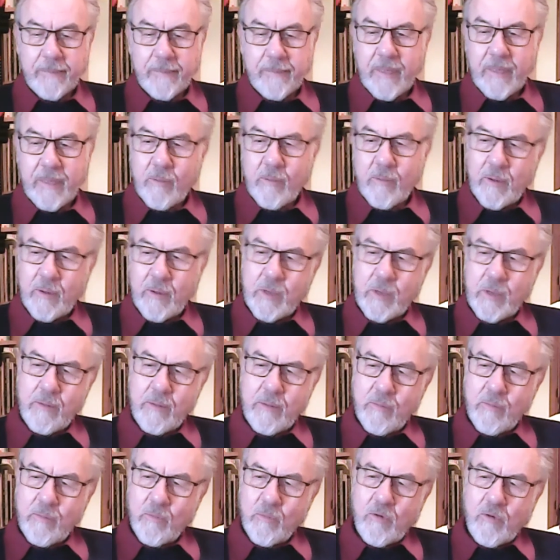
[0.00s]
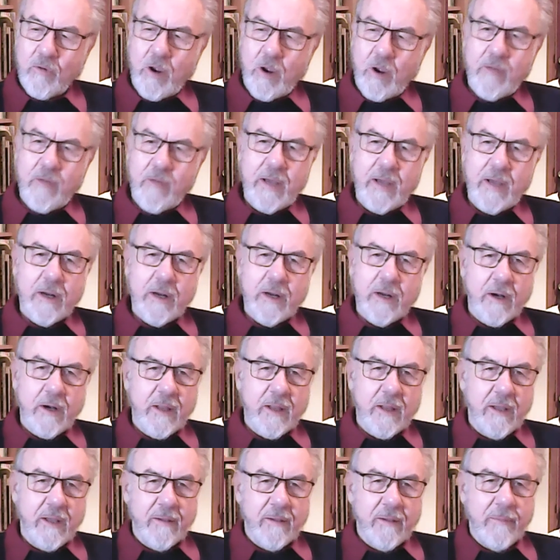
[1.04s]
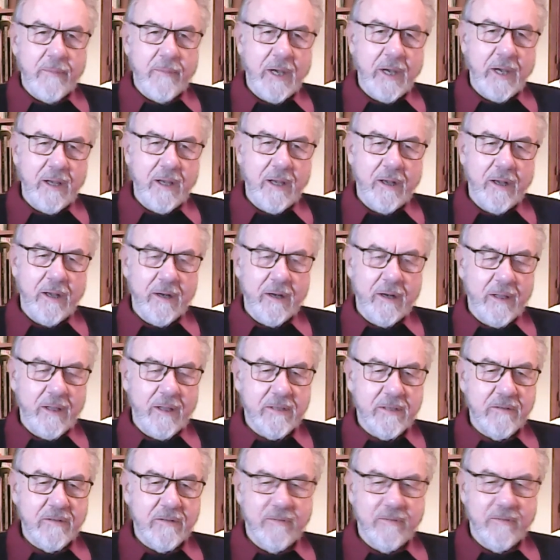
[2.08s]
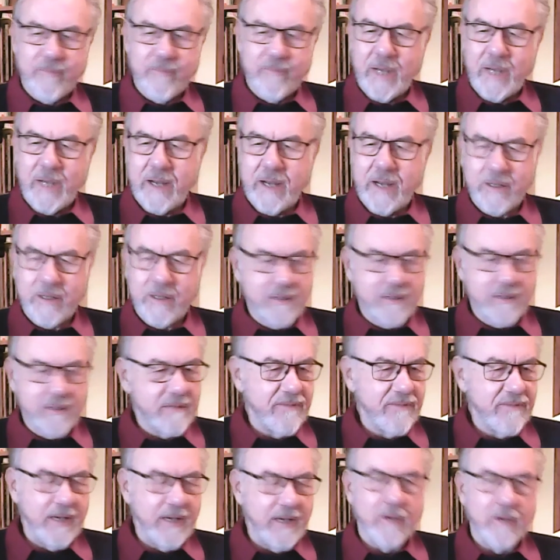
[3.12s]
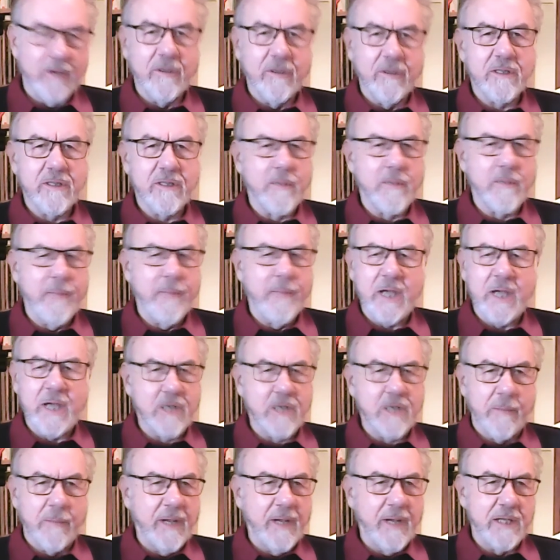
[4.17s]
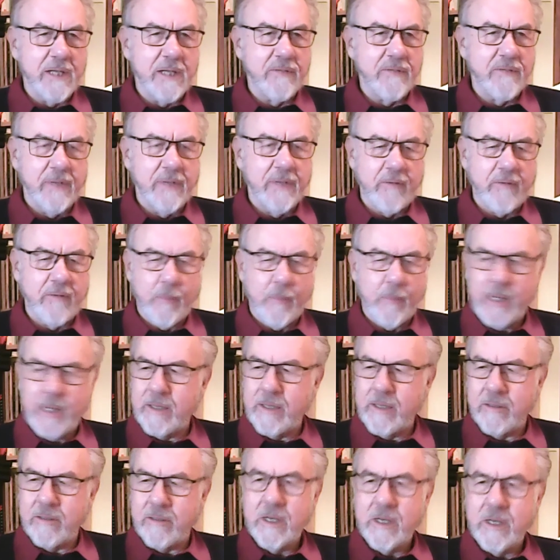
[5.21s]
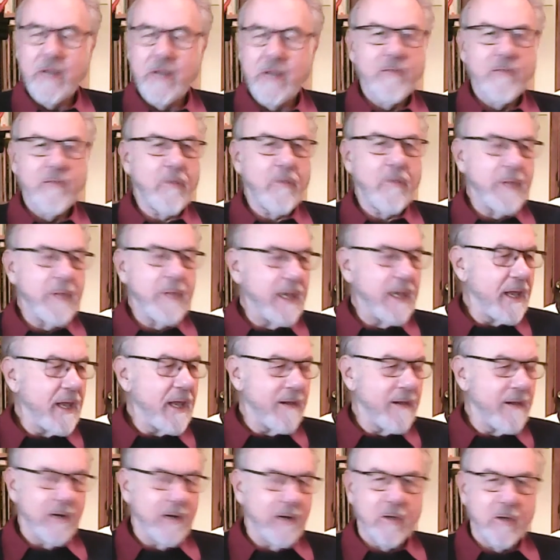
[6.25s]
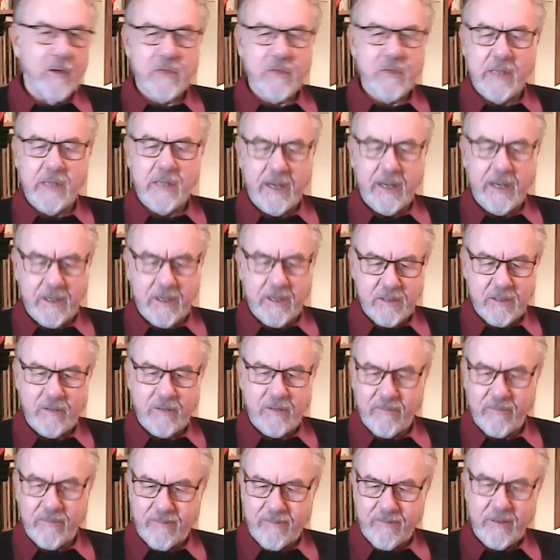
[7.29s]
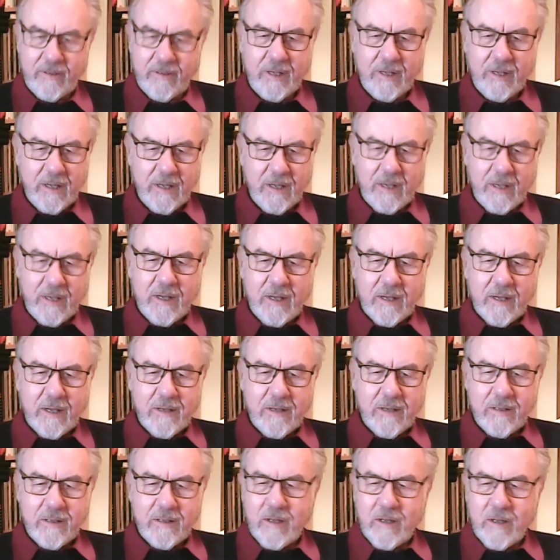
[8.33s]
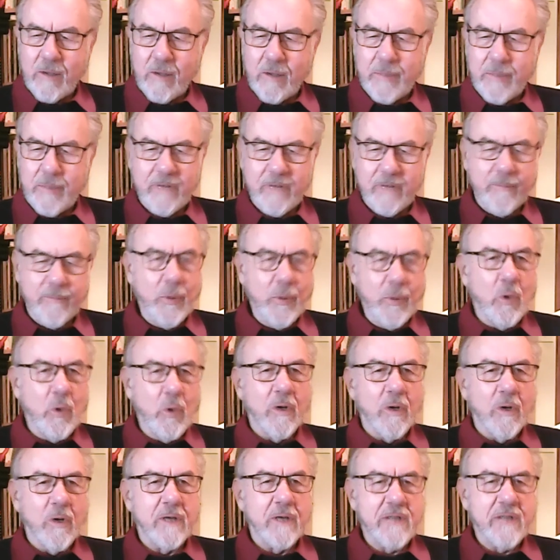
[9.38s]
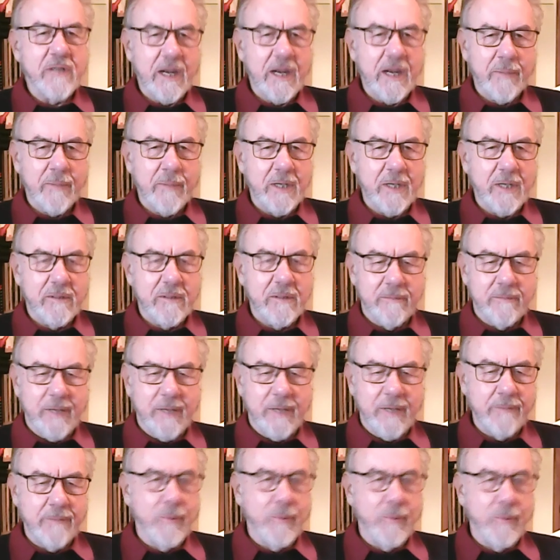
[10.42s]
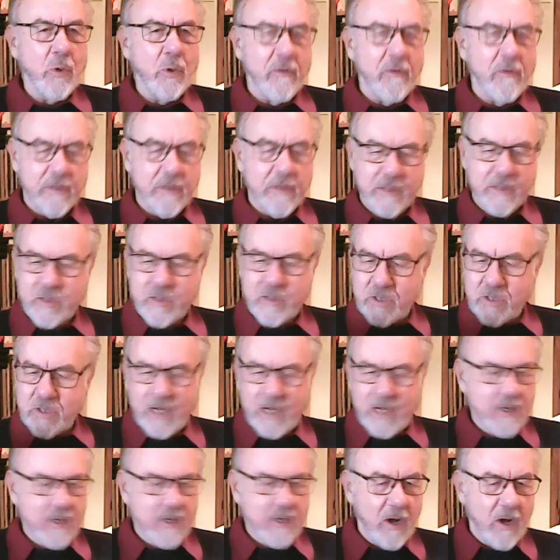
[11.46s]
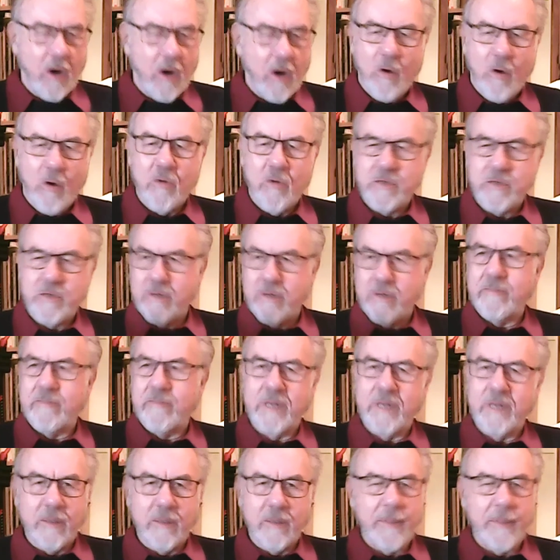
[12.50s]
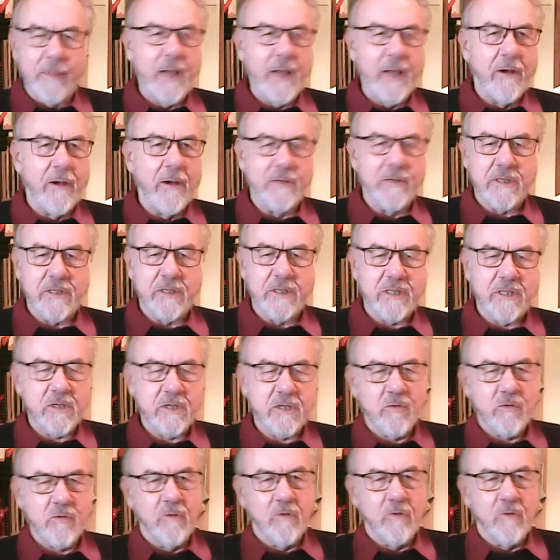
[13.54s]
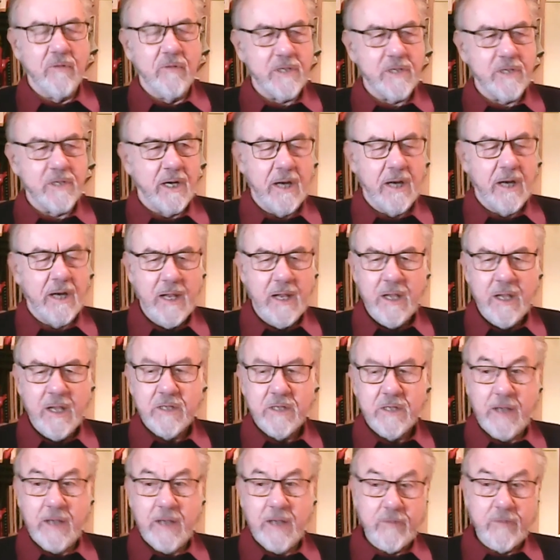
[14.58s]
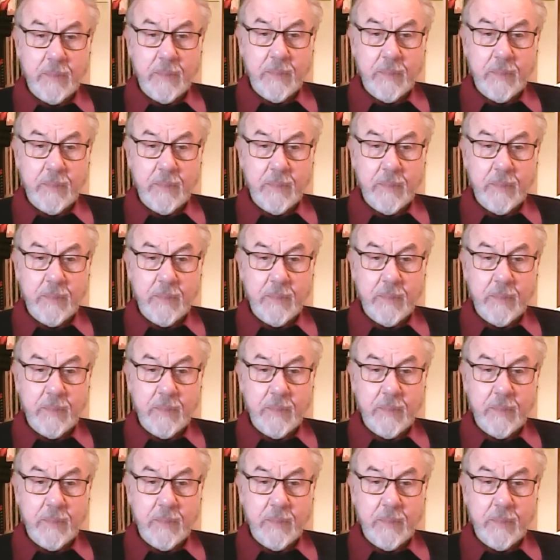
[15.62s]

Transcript: where we drove out under the, my, the sort of miners' field. It's an amazing place. If you've never been there, from the air, it looks like a sort of, you know, a bit of board attacked by, by borers. It's just holes and little mounds. It's extraordinary So everything